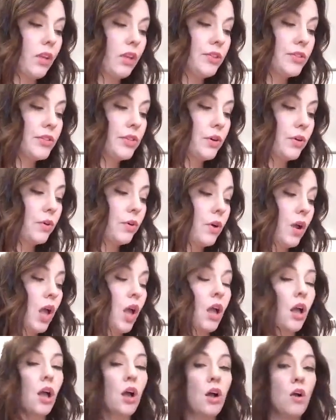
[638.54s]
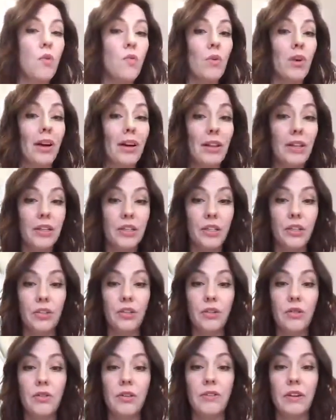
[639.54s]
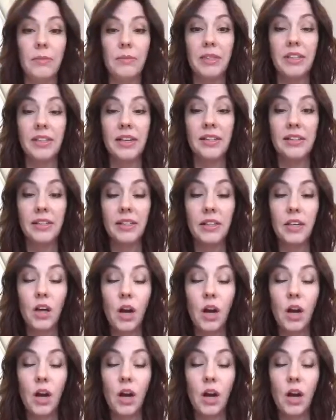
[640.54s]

So what I like to do if I'm discussing